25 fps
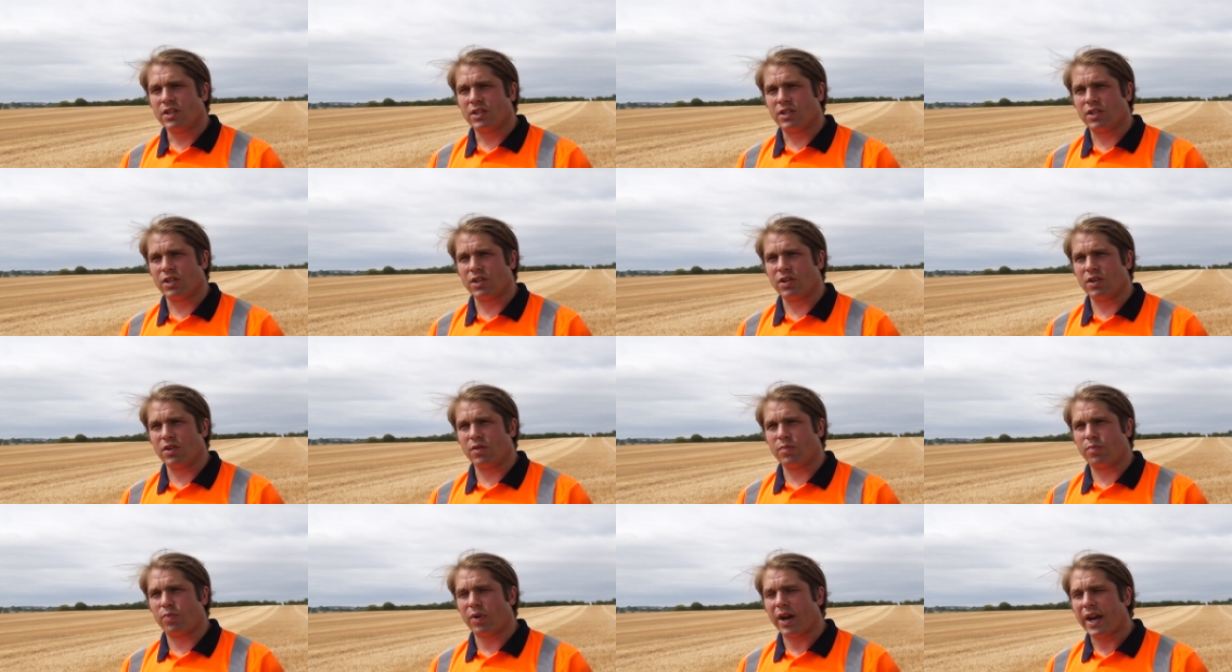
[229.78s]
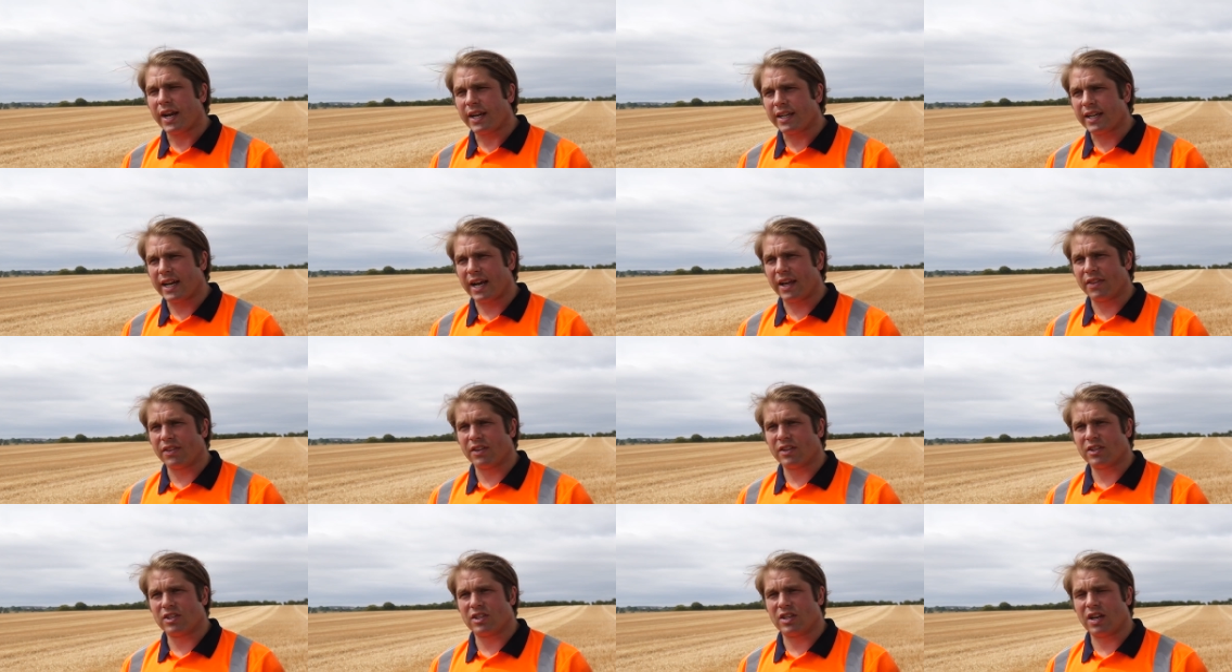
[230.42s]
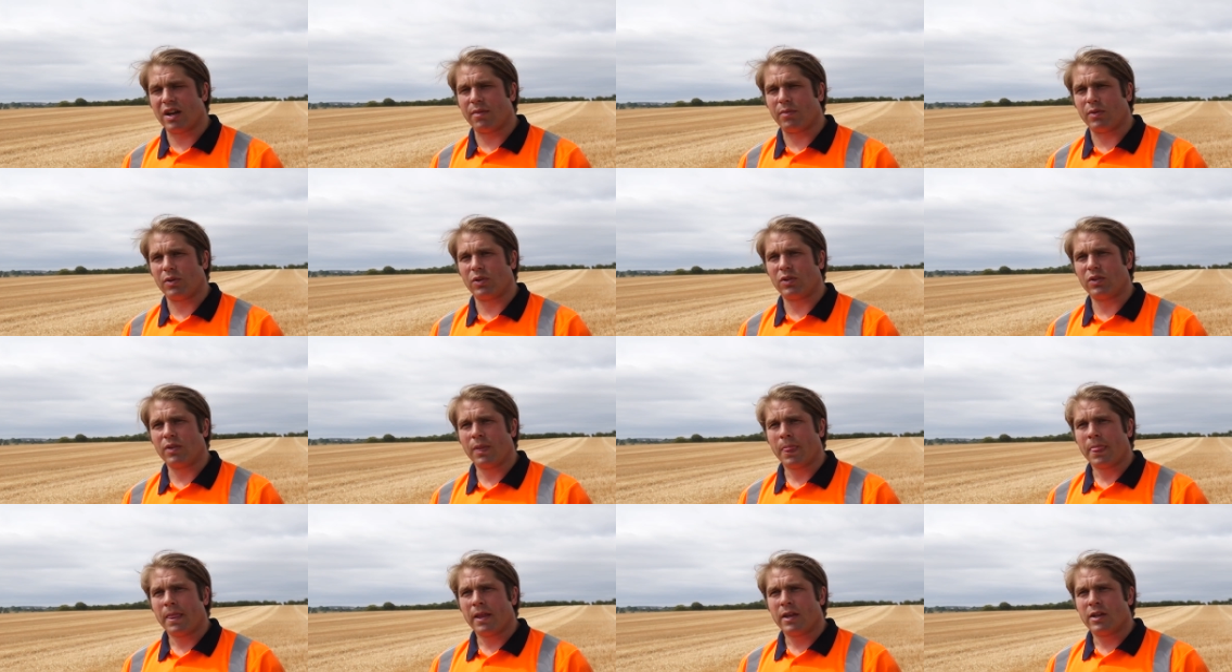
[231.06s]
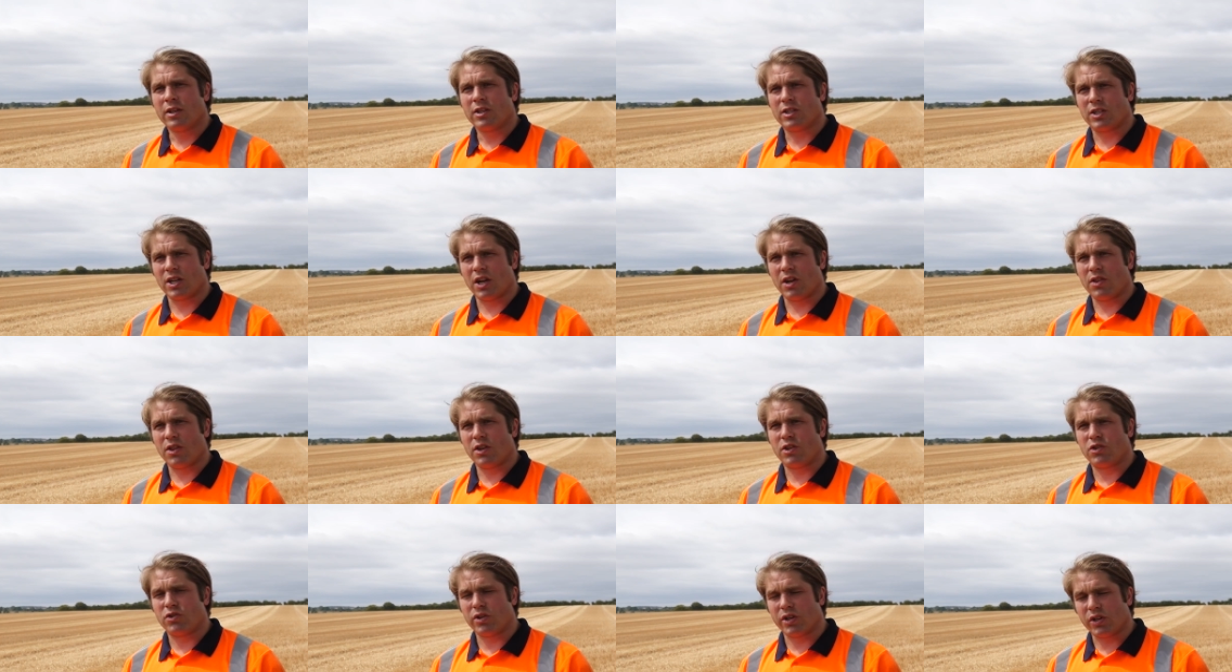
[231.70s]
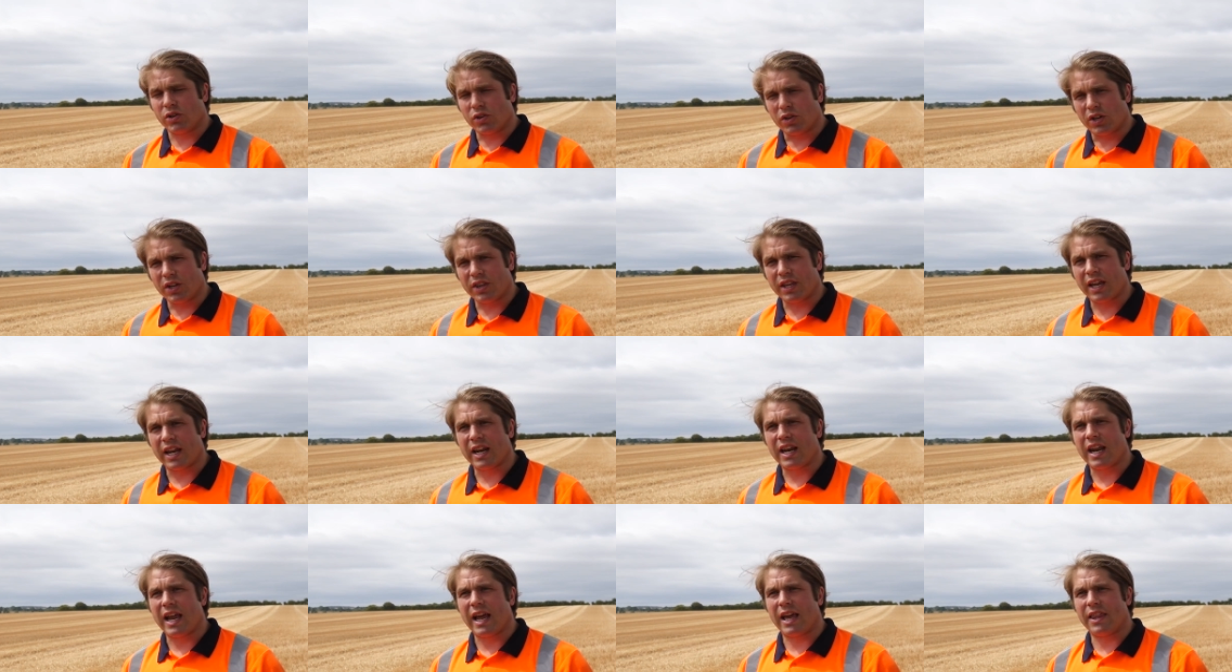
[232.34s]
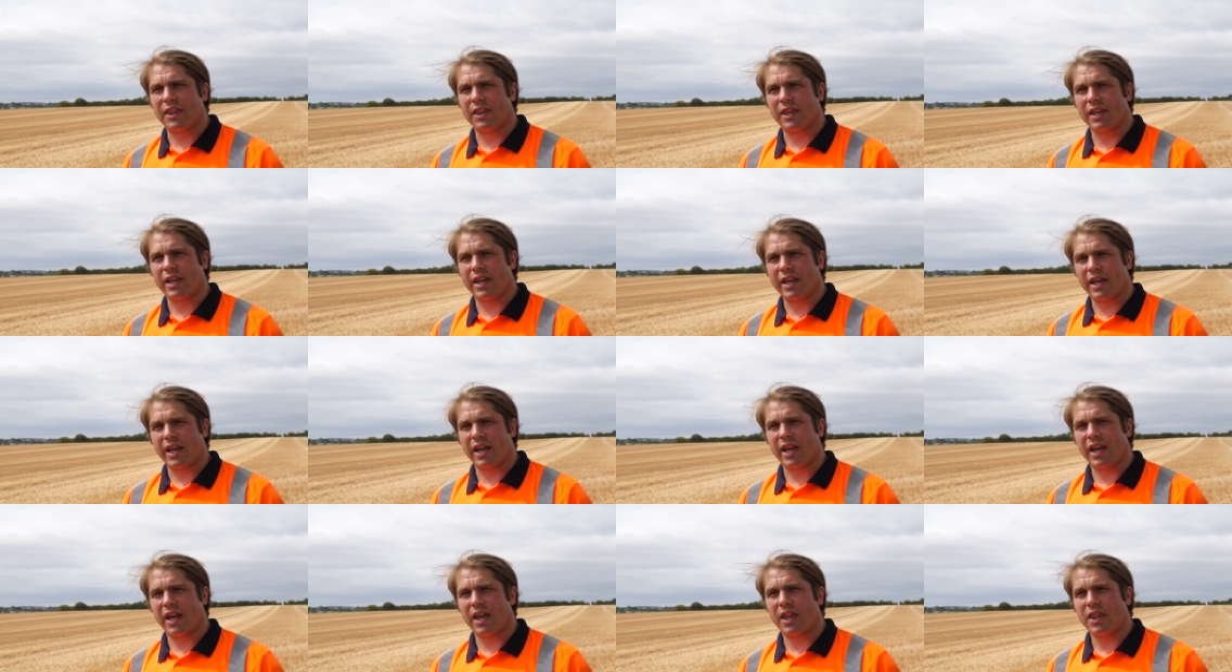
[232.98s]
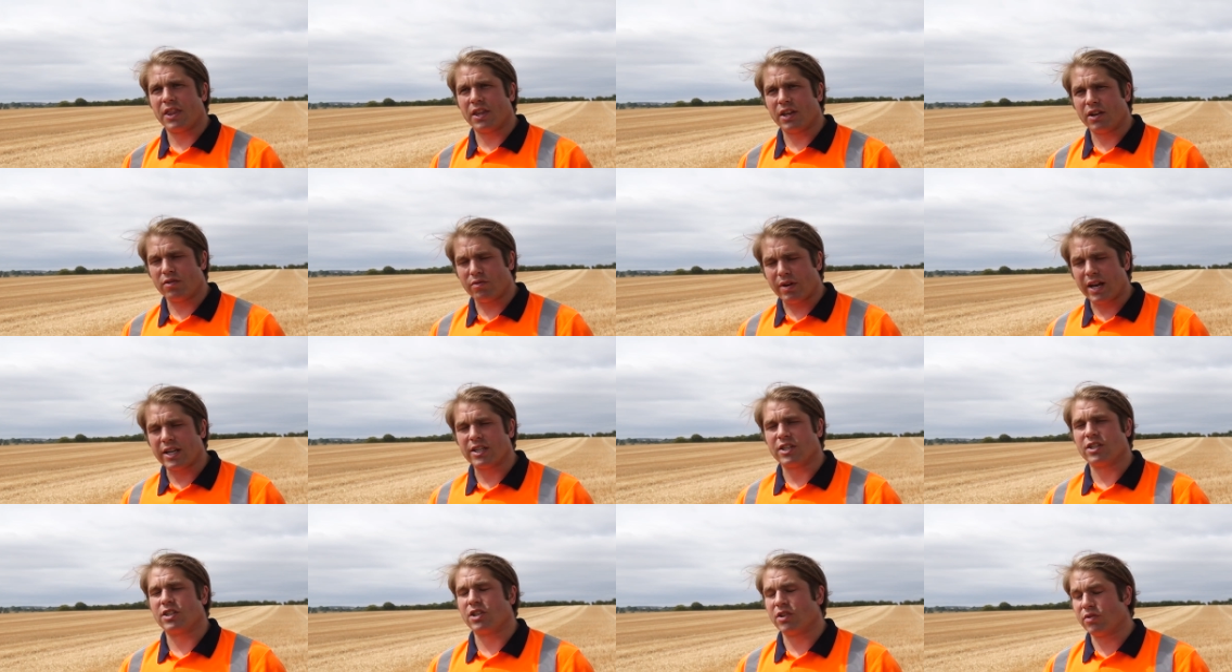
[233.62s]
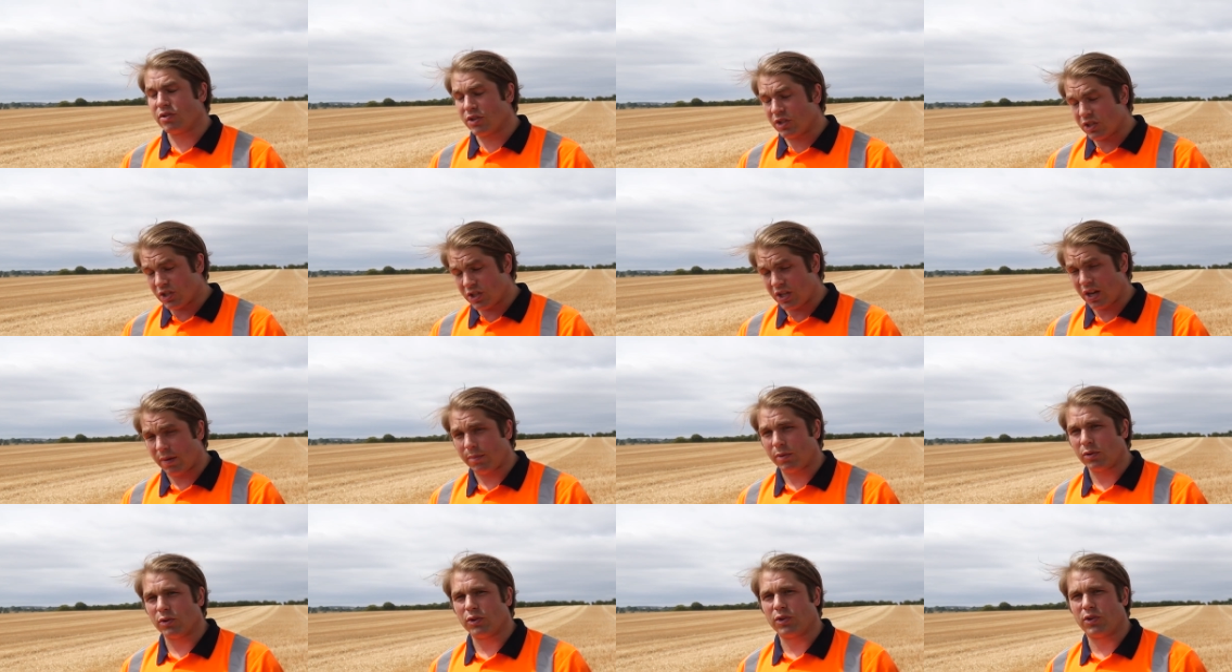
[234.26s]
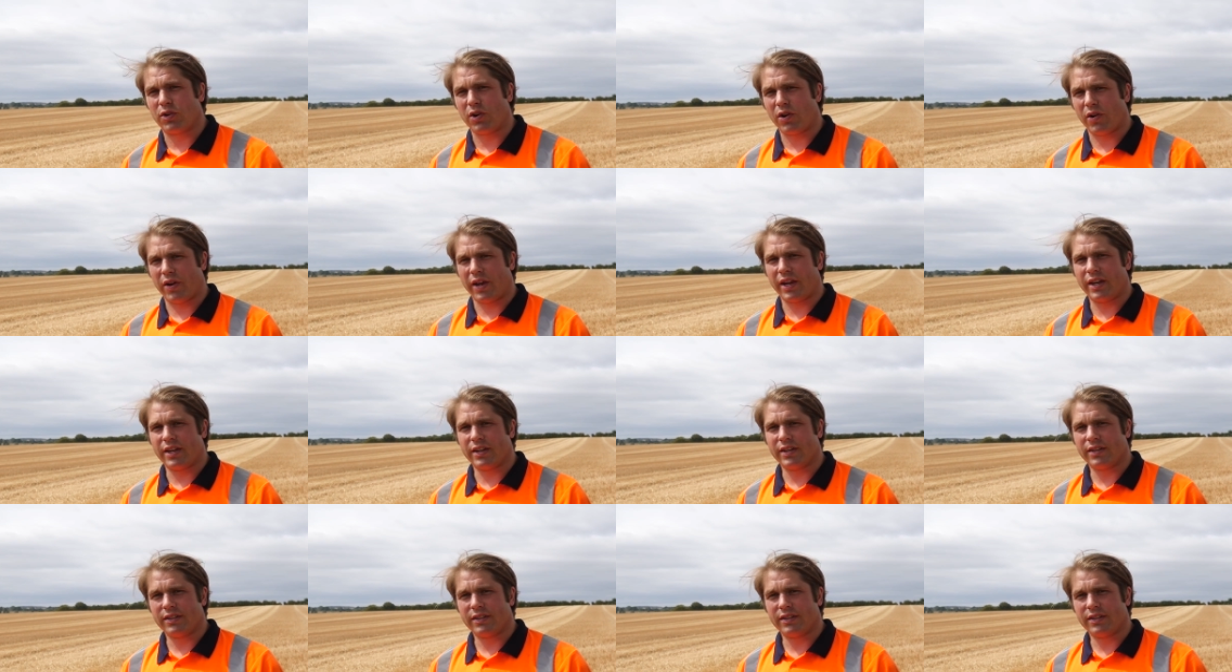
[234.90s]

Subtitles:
to break down the stubble, so the drill can then let the residue and stubble through it.